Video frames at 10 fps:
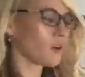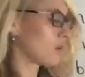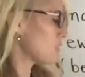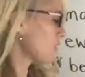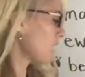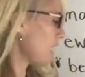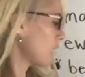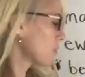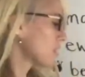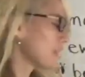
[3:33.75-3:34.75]
Or I
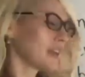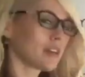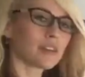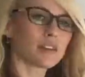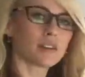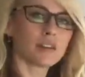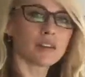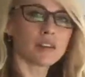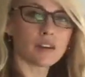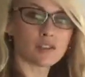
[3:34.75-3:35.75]
would like
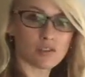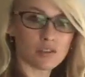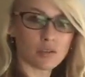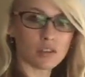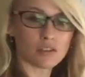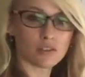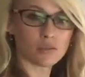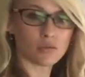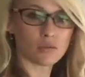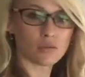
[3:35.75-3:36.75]
a soda
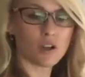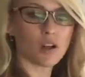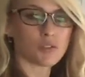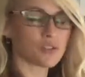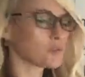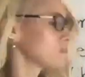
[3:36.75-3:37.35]
too, also.